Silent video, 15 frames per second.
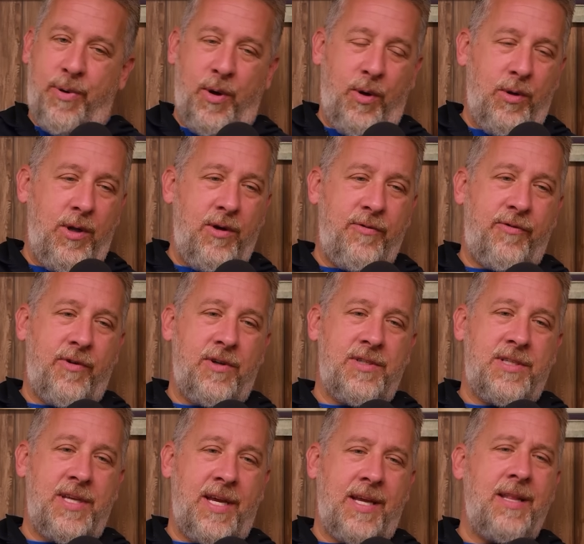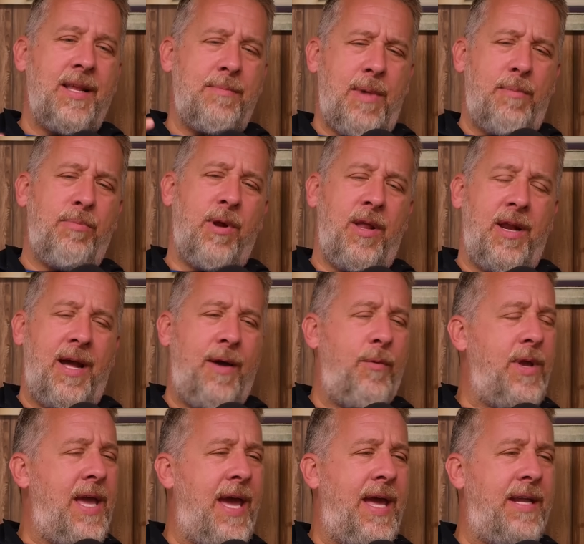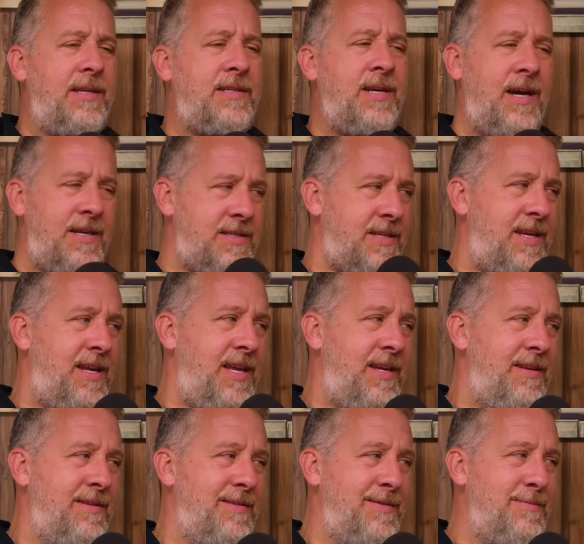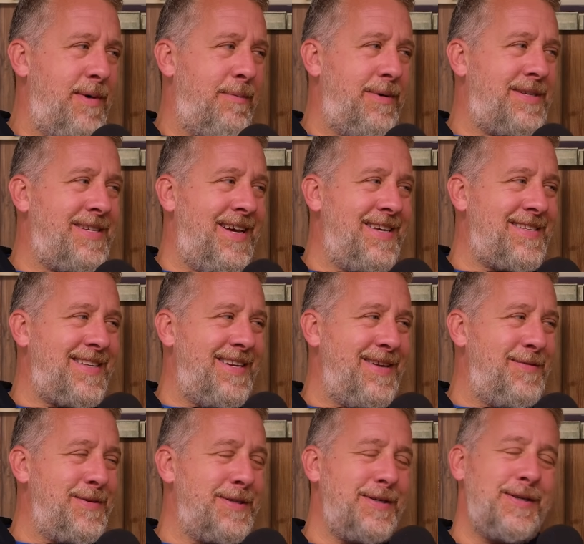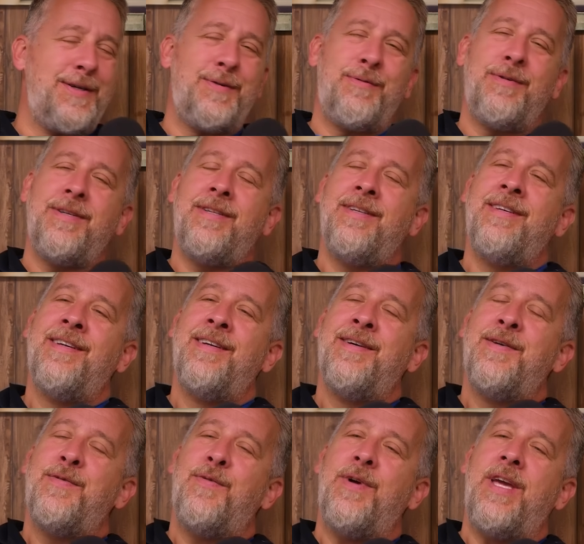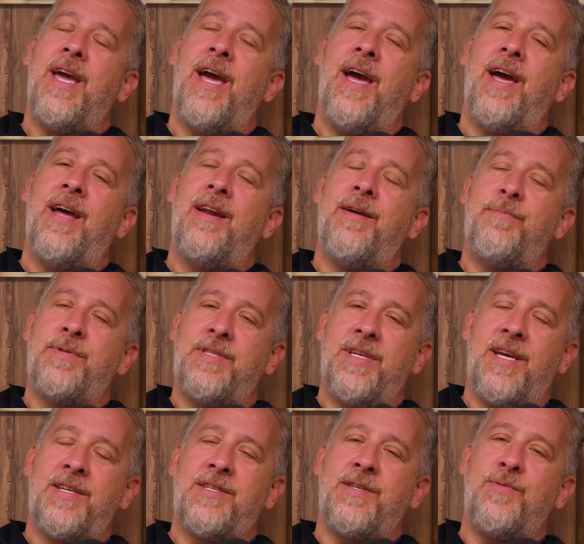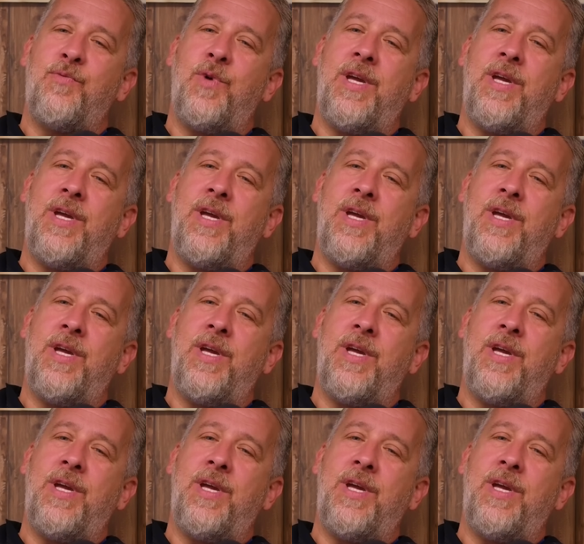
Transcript: Polo for a second, like my brother and I. We had Tuscany. You remember Tuscany was a good one. We had Obsession.